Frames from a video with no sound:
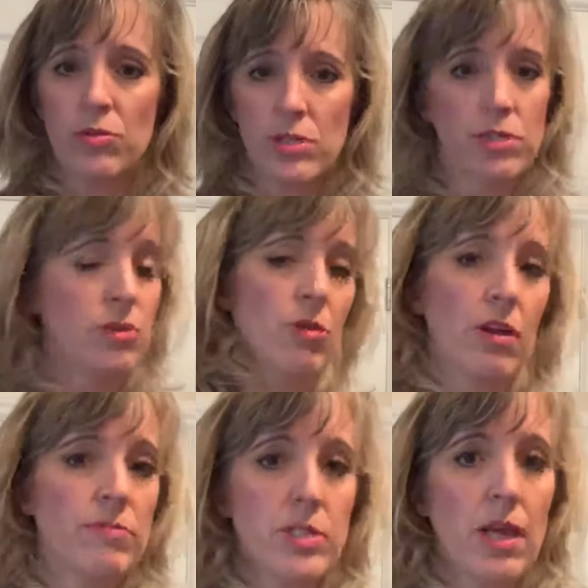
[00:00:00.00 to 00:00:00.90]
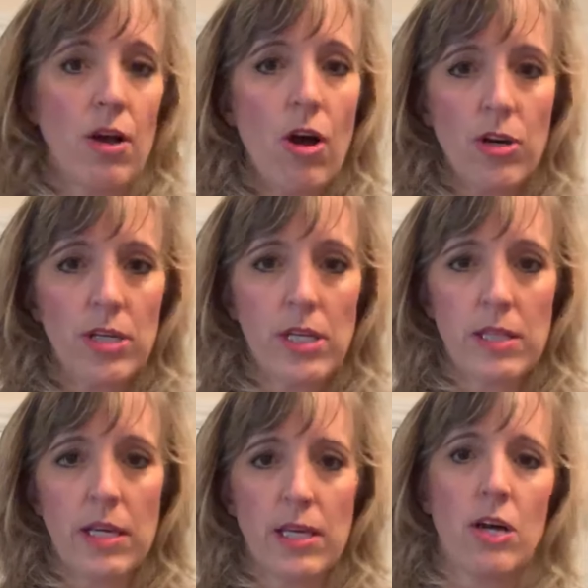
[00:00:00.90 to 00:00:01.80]
Since you don't have to say are or
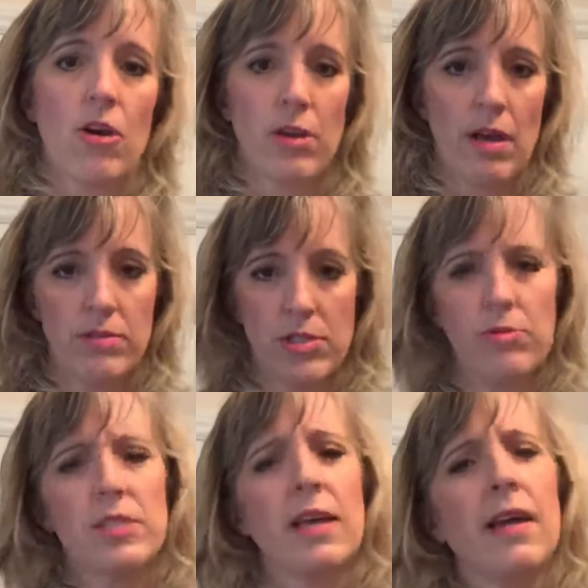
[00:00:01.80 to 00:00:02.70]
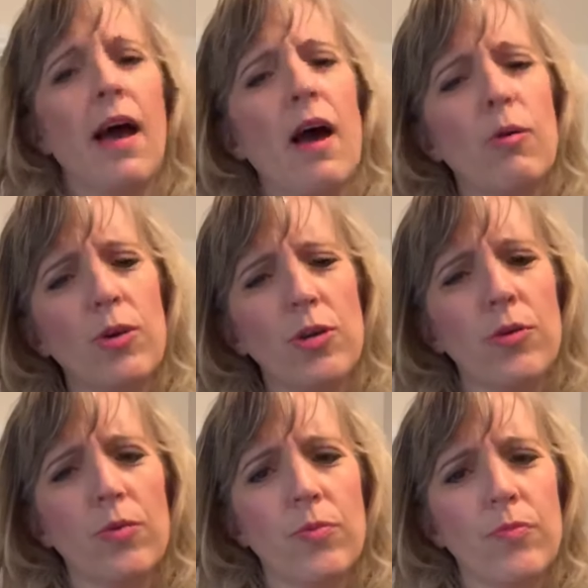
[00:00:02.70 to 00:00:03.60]
anything, all you have to do is say, how are
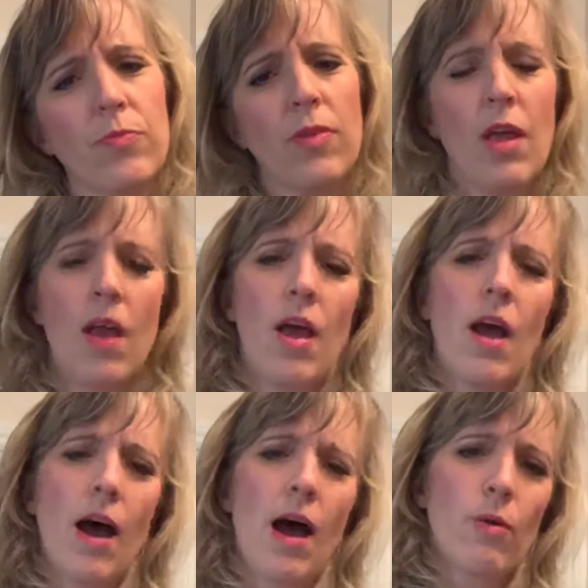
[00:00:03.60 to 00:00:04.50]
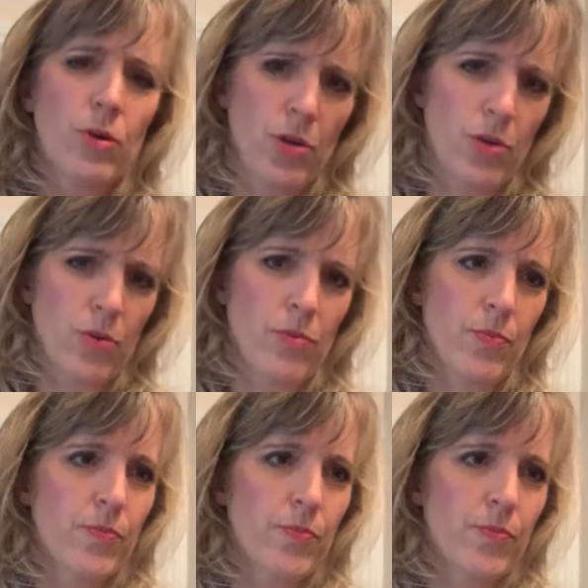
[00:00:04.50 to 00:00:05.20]
you? How are you?